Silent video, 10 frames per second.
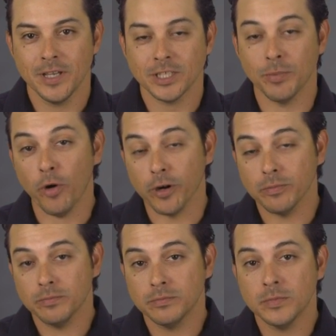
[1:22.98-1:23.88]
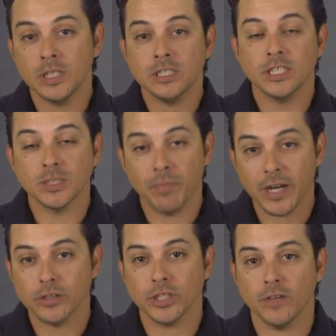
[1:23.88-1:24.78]
Support. Does
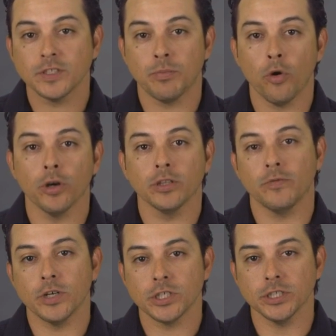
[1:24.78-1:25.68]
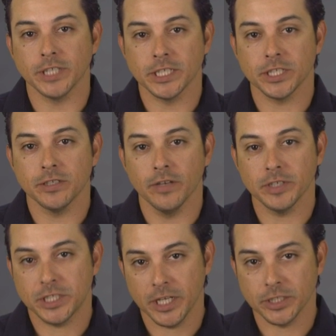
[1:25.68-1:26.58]
Microsoft support the virtualization of
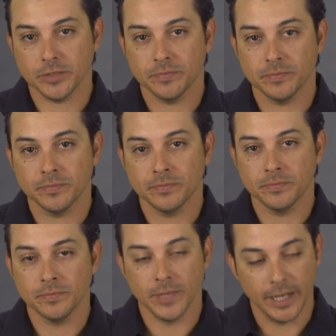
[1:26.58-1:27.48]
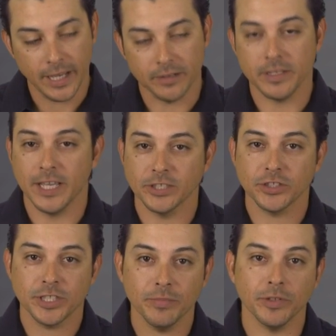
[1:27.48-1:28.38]
Exchange? Again, the answer
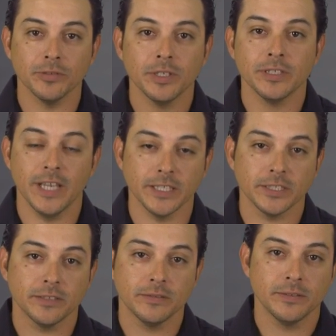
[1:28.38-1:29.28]
is simple, yes.